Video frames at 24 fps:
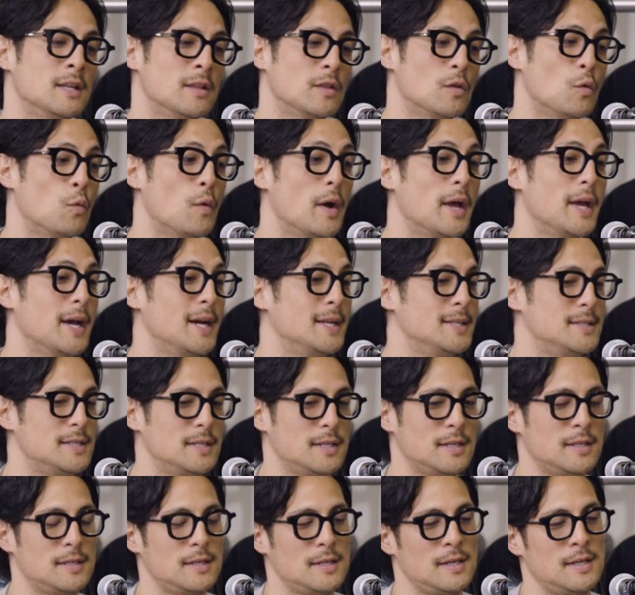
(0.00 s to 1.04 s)
the way I
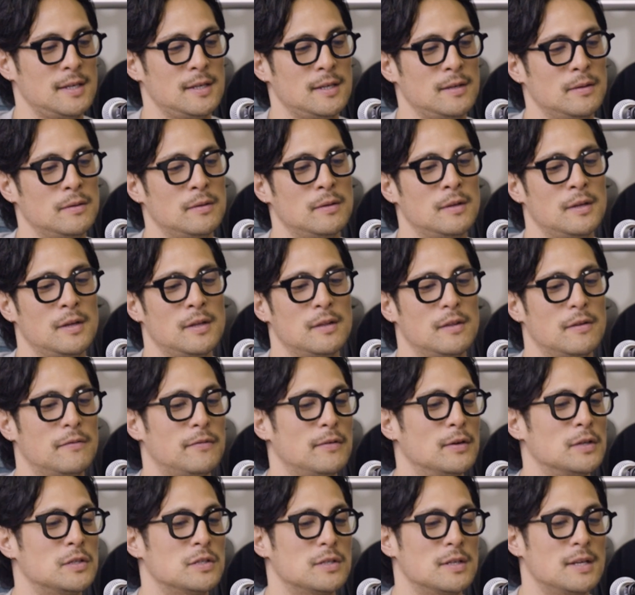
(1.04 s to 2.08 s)
did, and the
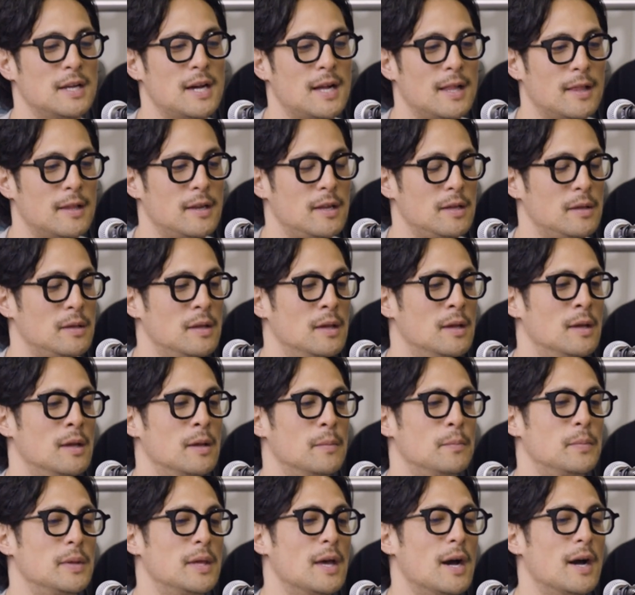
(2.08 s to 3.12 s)
functionality
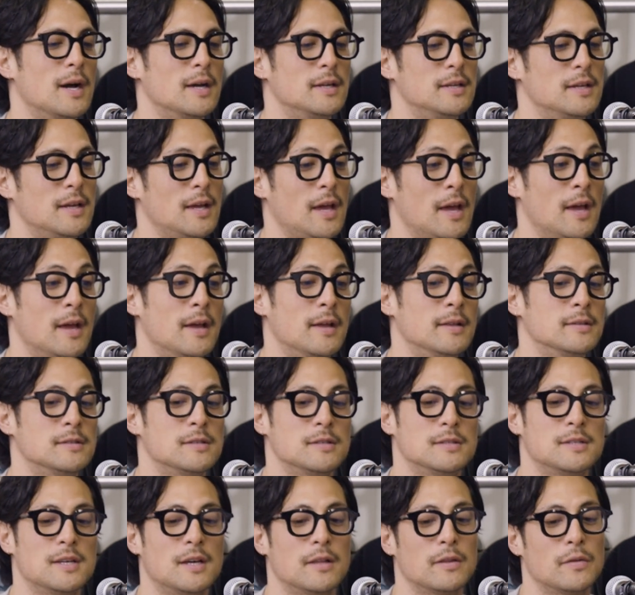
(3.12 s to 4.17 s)
behind it, and
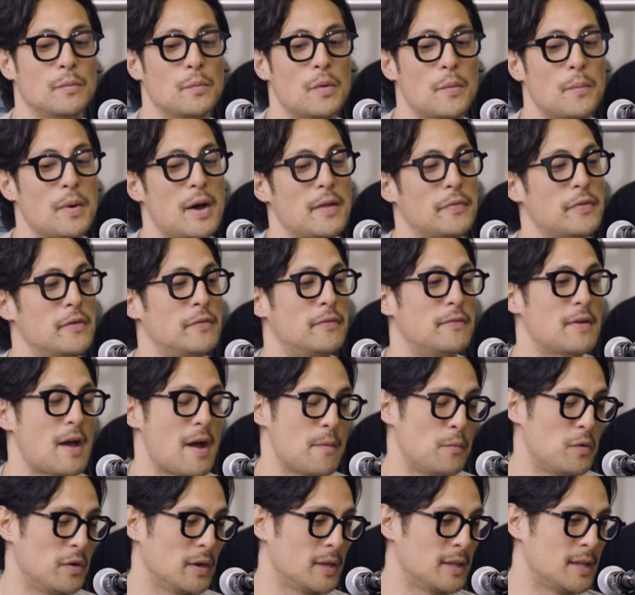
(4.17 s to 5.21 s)
to tell them about the
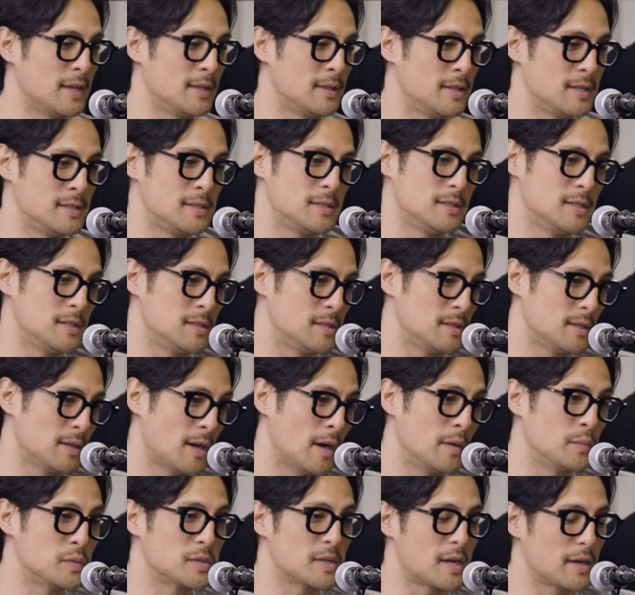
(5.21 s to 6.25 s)
fabric, that this is
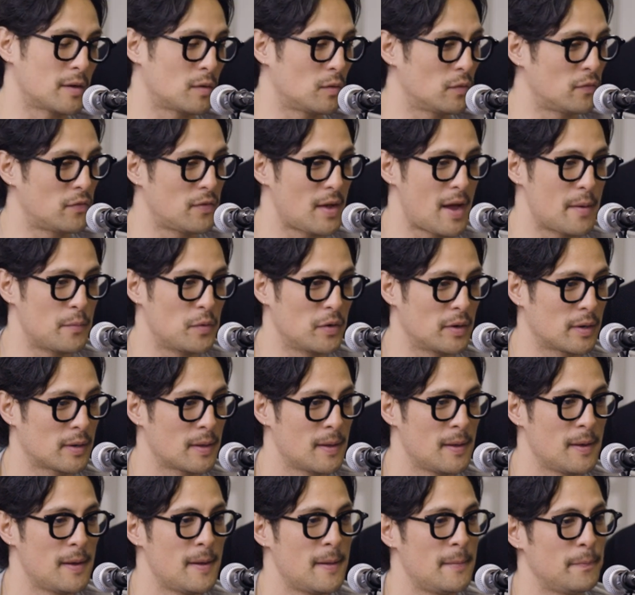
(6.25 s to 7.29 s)
upcycled fabric.
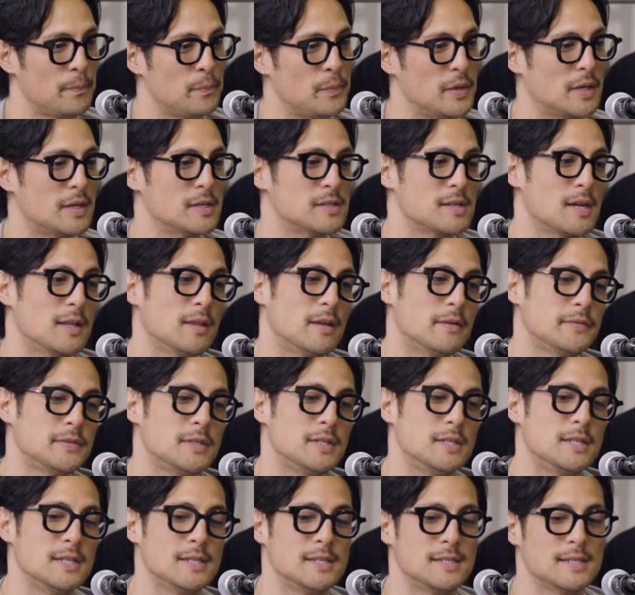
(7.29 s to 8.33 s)
Because I love
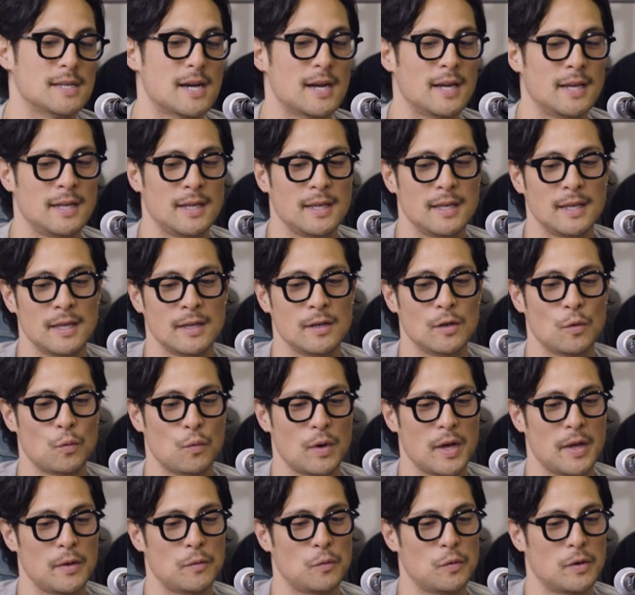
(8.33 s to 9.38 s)
to design it in a
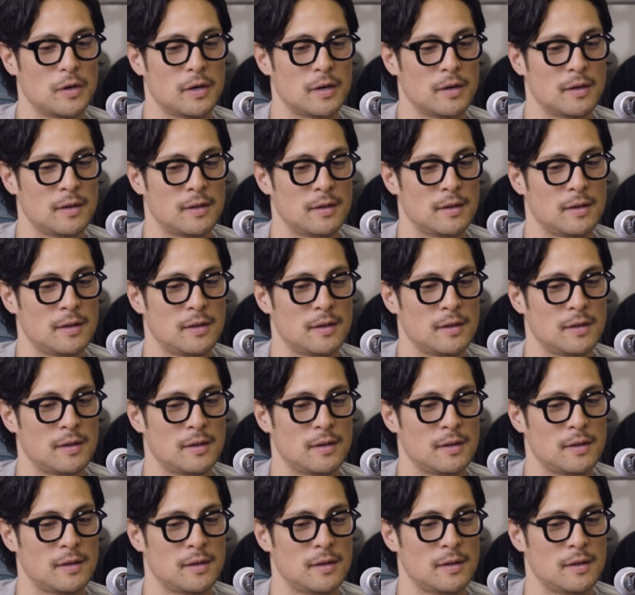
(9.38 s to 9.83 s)
way where